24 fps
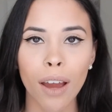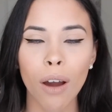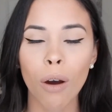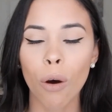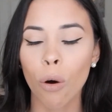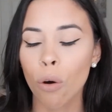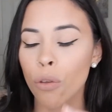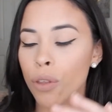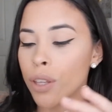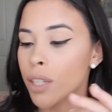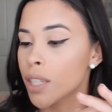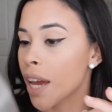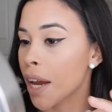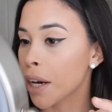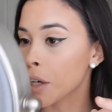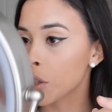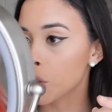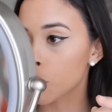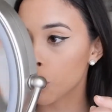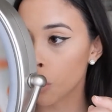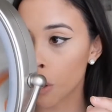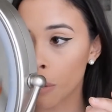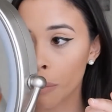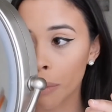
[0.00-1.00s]
All the
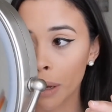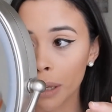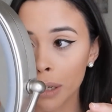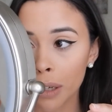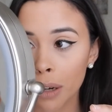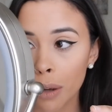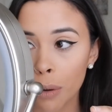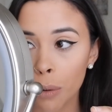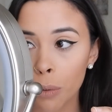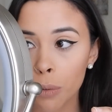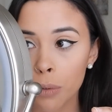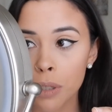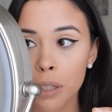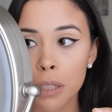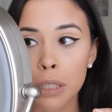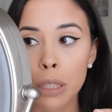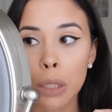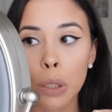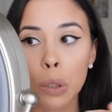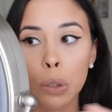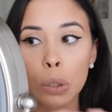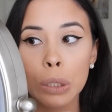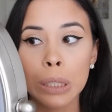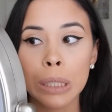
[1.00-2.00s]
texture on my nose is
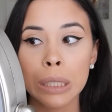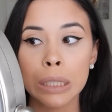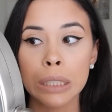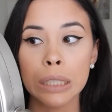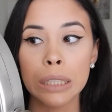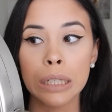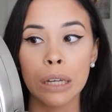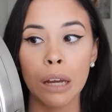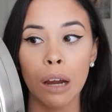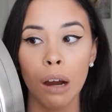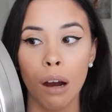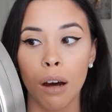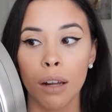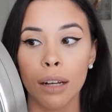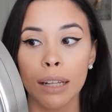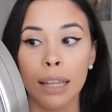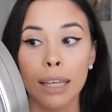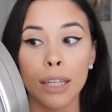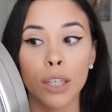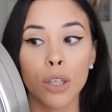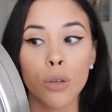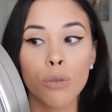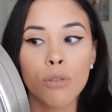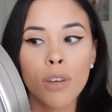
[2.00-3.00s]
literally gone.
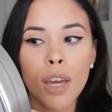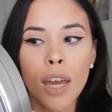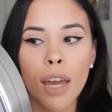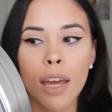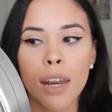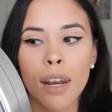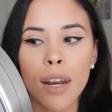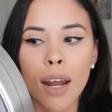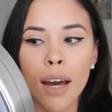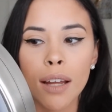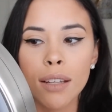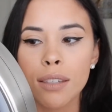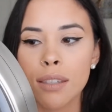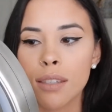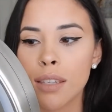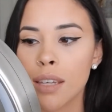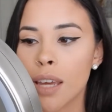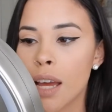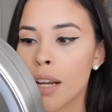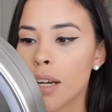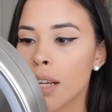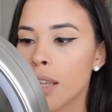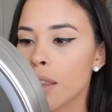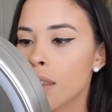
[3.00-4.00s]
Like, you cannot
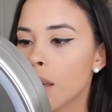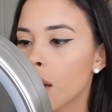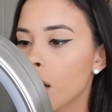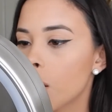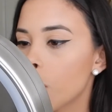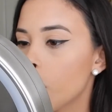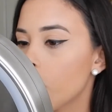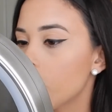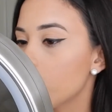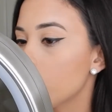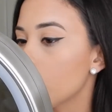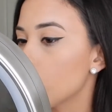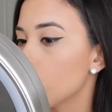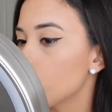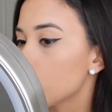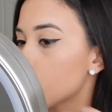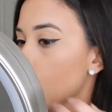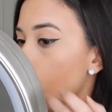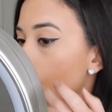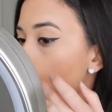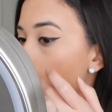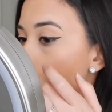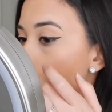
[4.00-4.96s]
see anything on my nose.